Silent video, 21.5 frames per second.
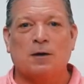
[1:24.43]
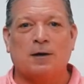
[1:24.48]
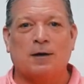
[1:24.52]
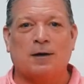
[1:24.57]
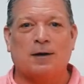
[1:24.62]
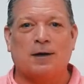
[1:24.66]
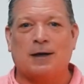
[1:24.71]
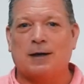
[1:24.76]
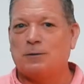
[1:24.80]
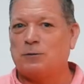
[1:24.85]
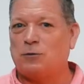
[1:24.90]

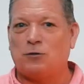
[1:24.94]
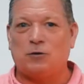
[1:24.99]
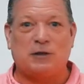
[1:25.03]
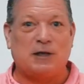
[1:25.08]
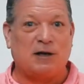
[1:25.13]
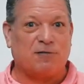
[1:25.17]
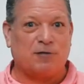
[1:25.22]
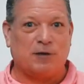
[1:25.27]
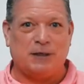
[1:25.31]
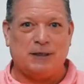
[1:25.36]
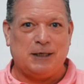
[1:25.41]
I was
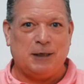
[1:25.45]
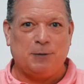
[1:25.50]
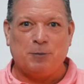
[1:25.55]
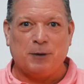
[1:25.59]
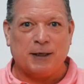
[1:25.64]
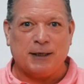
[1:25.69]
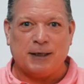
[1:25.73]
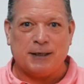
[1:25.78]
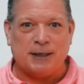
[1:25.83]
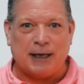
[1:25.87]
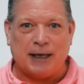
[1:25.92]
definitely
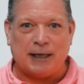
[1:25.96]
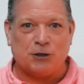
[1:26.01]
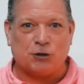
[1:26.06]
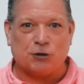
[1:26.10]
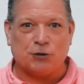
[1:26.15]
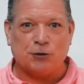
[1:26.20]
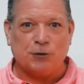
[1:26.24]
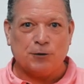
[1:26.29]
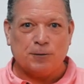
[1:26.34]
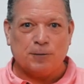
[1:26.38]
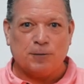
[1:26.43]
deeply in
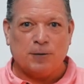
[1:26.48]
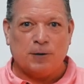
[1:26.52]
nature.